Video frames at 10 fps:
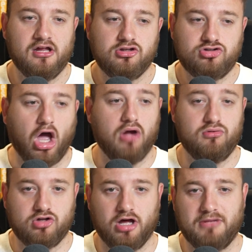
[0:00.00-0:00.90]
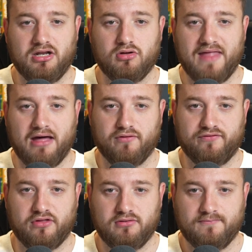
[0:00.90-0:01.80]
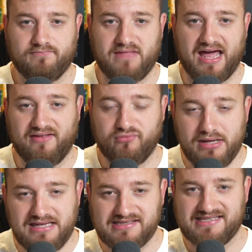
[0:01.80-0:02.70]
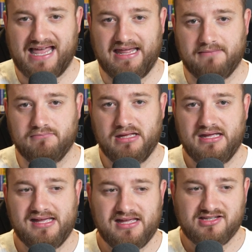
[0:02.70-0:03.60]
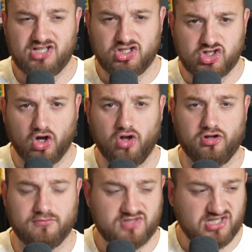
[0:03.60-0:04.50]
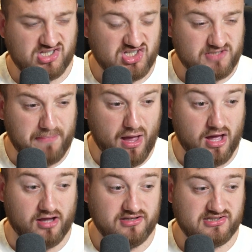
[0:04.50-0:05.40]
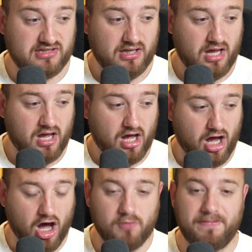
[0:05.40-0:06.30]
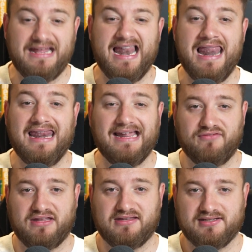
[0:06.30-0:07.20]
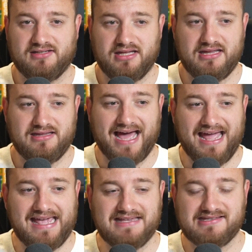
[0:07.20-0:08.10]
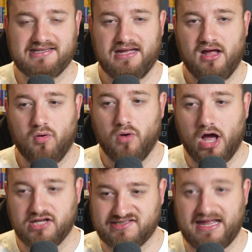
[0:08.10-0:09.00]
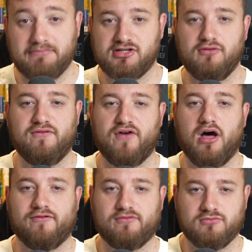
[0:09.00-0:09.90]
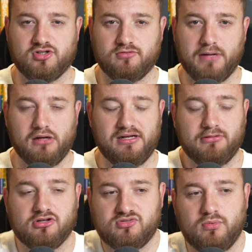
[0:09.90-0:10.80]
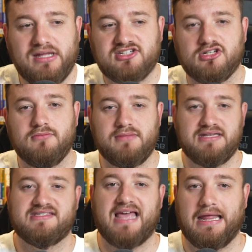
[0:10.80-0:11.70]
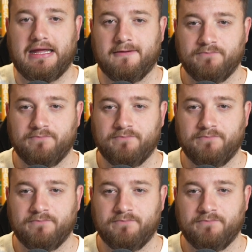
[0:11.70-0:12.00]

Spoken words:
don't come along that often. And if we sell him to Tottenham, to Spurs, I'll be livid. That is a step too far from Todd Boehly, because we shouldn't be selling